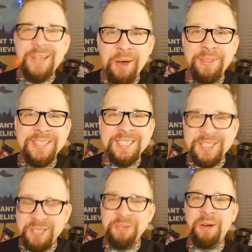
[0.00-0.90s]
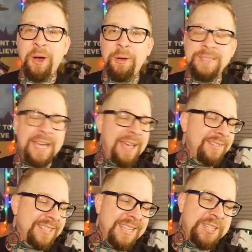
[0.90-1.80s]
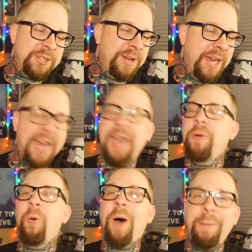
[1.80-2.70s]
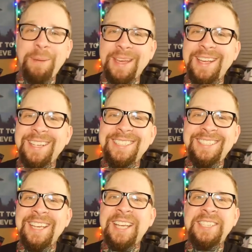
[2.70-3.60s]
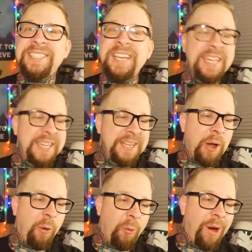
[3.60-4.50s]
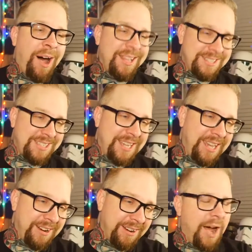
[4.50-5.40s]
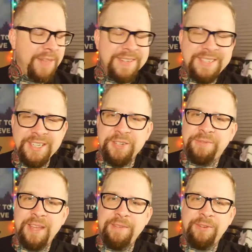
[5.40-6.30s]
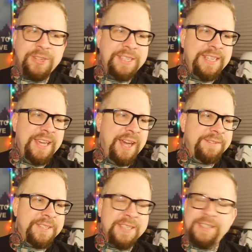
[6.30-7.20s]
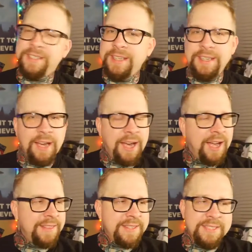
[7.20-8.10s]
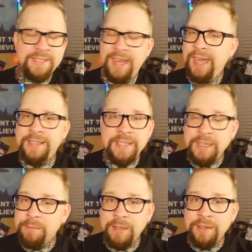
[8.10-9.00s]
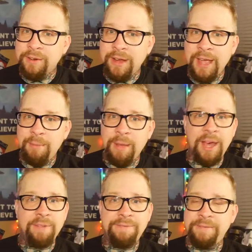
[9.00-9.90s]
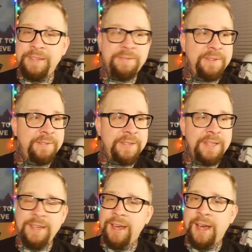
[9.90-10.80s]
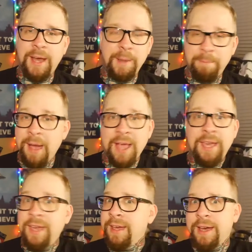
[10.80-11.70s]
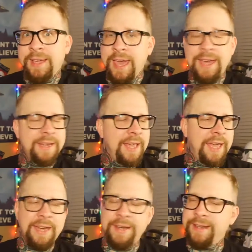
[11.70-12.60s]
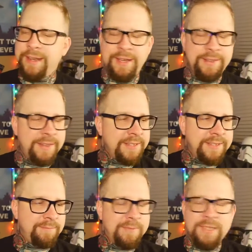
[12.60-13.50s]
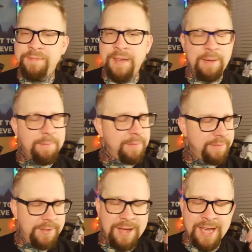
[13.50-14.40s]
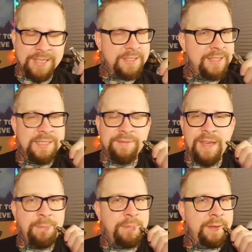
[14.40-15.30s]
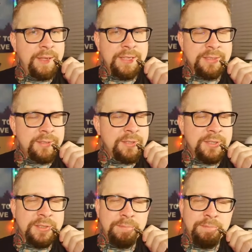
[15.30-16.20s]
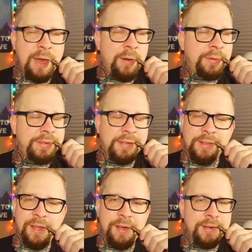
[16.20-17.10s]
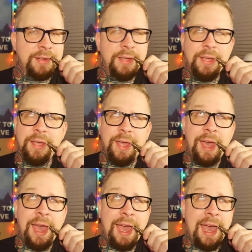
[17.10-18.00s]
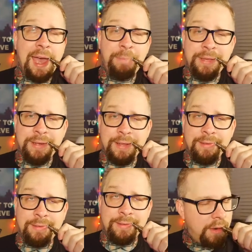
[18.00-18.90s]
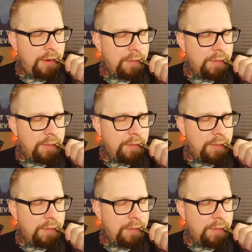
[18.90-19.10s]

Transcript: No, this is 2 ohms. I have it set to a whopping 16 watts here on the Digiflavor DF60. This is the 18 milligram 50/50 Mai again, and this vape, you guys, this vape is just mouth to lung happiness.